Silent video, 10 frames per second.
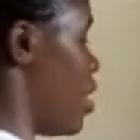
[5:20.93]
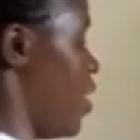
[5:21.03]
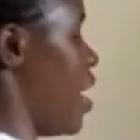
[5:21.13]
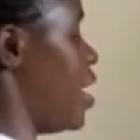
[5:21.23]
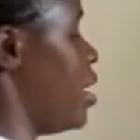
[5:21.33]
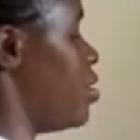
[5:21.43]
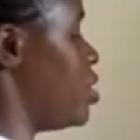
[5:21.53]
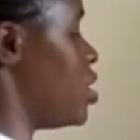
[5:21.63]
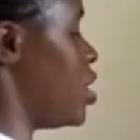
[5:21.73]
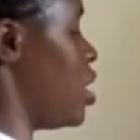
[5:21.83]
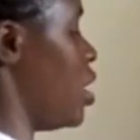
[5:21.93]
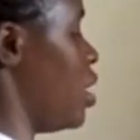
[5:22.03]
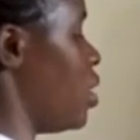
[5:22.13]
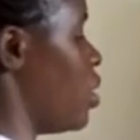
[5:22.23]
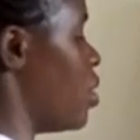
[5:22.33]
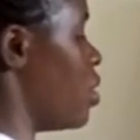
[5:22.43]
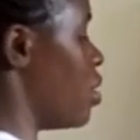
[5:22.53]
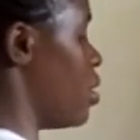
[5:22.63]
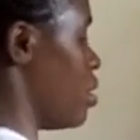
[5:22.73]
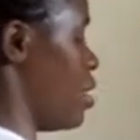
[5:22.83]
Then
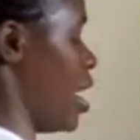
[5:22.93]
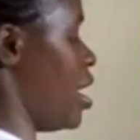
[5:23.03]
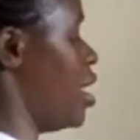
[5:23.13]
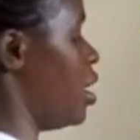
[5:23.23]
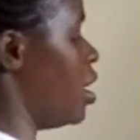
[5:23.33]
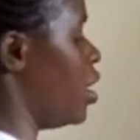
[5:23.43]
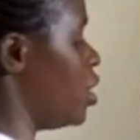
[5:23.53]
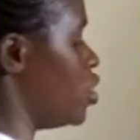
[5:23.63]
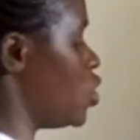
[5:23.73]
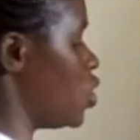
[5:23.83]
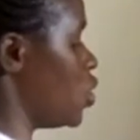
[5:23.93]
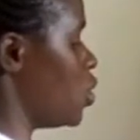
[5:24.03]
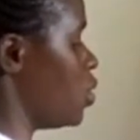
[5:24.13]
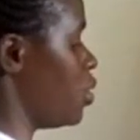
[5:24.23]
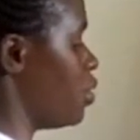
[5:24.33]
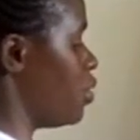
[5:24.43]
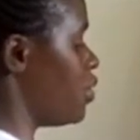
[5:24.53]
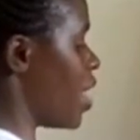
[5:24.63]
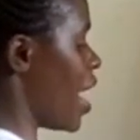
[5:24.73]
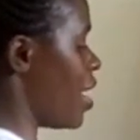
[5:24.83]
T-O. Then 2,
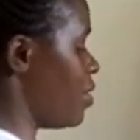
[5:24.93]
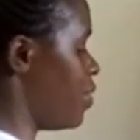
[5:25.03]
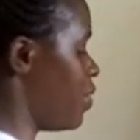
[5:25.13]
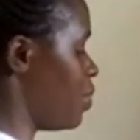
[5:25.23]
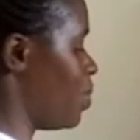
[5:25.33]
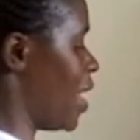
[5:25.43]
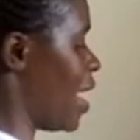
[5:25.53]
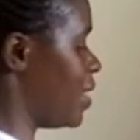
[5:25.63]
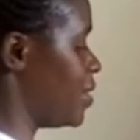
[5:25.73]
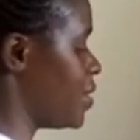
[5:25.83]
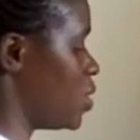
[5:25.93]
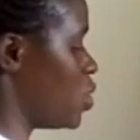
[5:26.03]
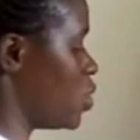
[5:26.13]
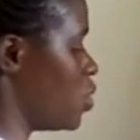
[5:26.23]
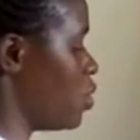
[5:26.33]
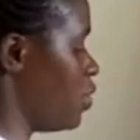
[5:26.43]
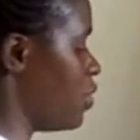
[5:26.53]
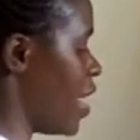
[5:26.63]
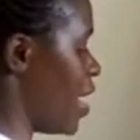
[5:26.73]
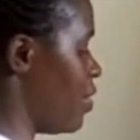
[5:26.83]
5 plus 2,
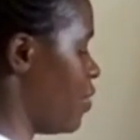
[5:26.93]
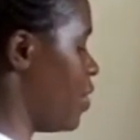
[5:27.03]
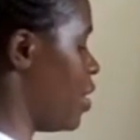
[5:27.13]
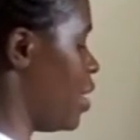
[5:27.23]
5.